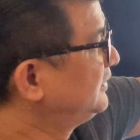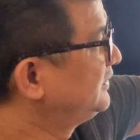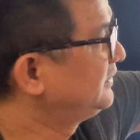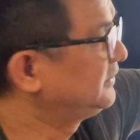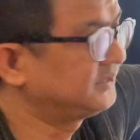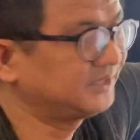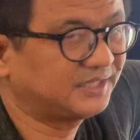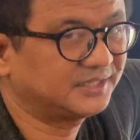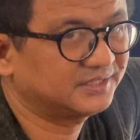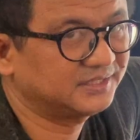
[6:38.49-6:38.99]

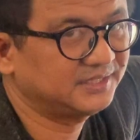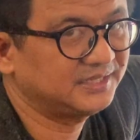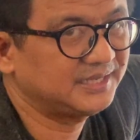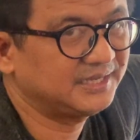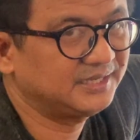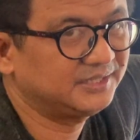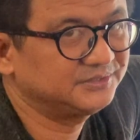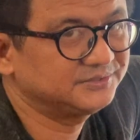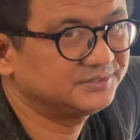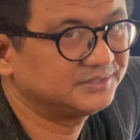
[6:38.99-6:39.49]
Not
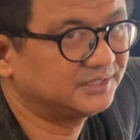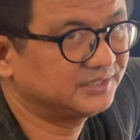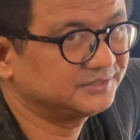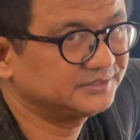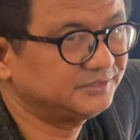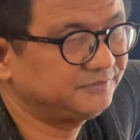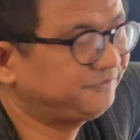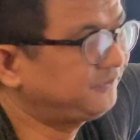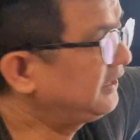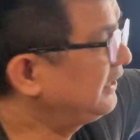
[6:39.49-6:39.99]
allowed,
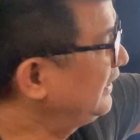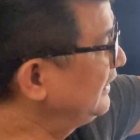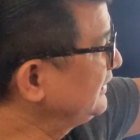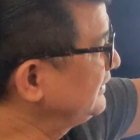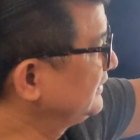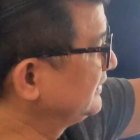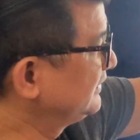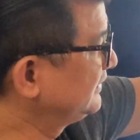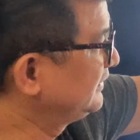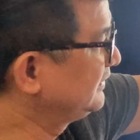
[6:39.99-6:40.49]

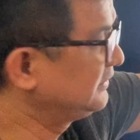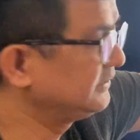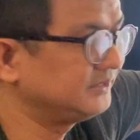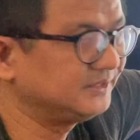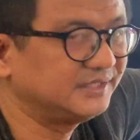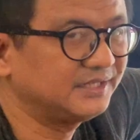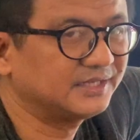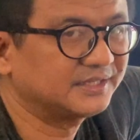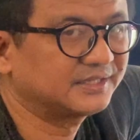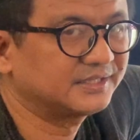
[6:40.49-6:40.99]
undefined,
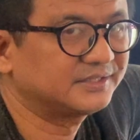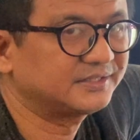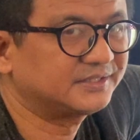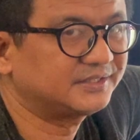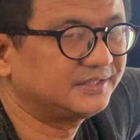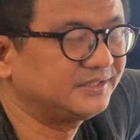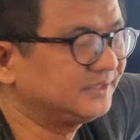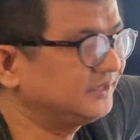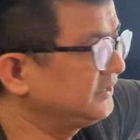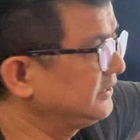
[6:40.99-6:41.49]

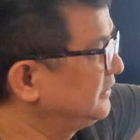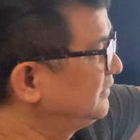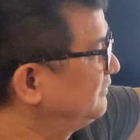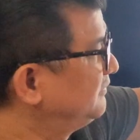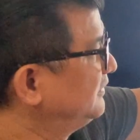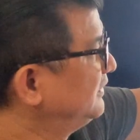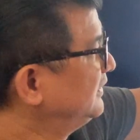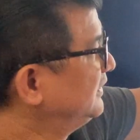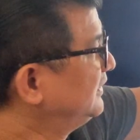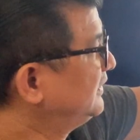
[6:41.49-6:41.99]
negative.
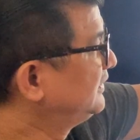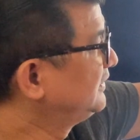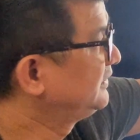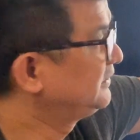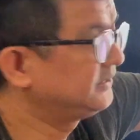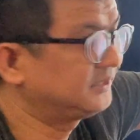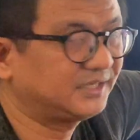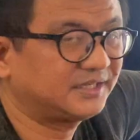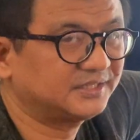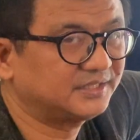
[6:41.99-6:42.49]

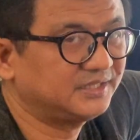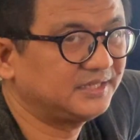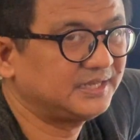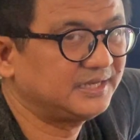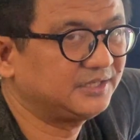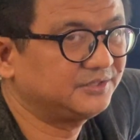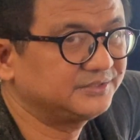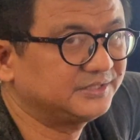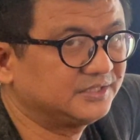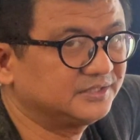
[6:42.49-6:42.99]
Not
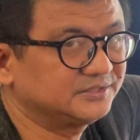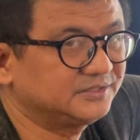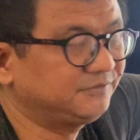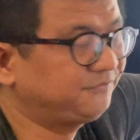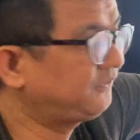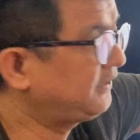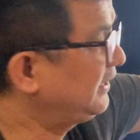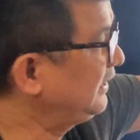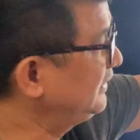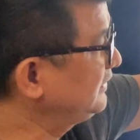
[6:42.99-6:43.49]
allowed,
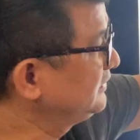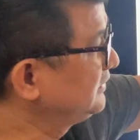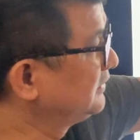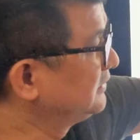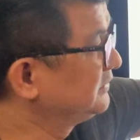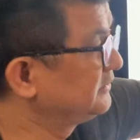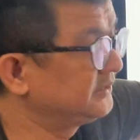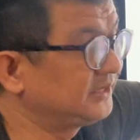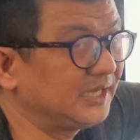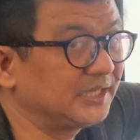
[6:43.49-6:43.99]
undefined.
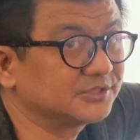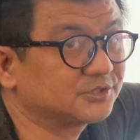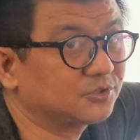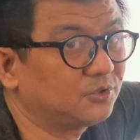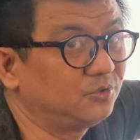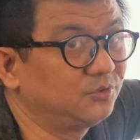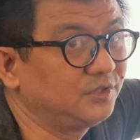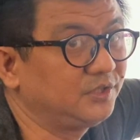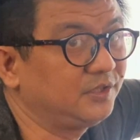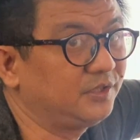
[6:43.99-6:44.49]
That's
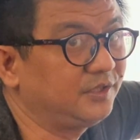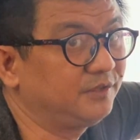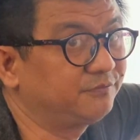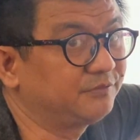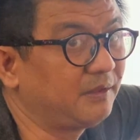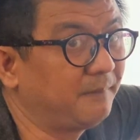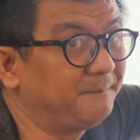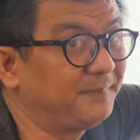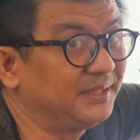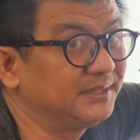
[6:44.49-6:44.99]
only if
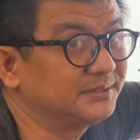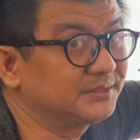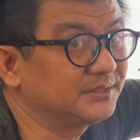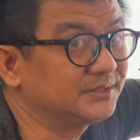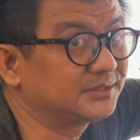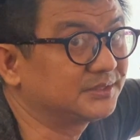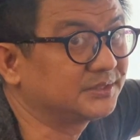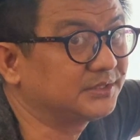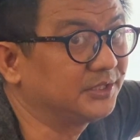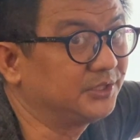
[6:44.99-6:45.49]
the base
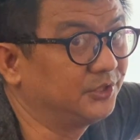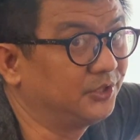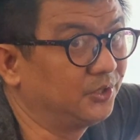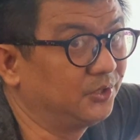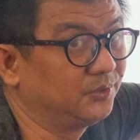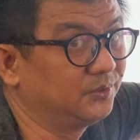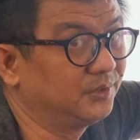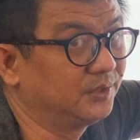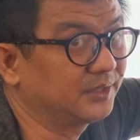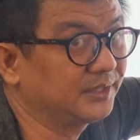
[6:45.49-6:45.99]
is
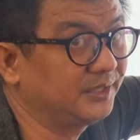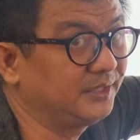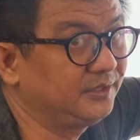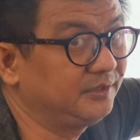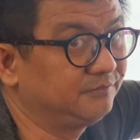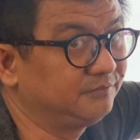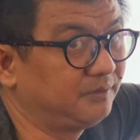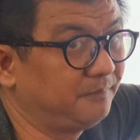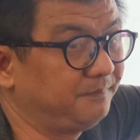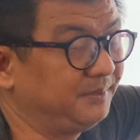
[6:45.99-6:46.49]
0.
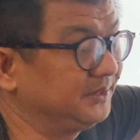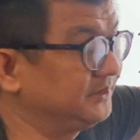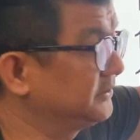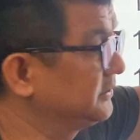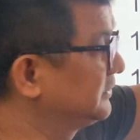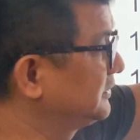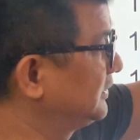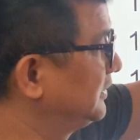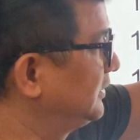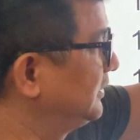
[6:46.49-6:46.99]
Okay, if the base
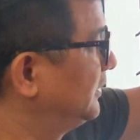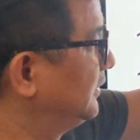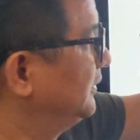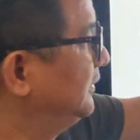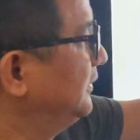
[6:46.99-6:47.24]
is 0.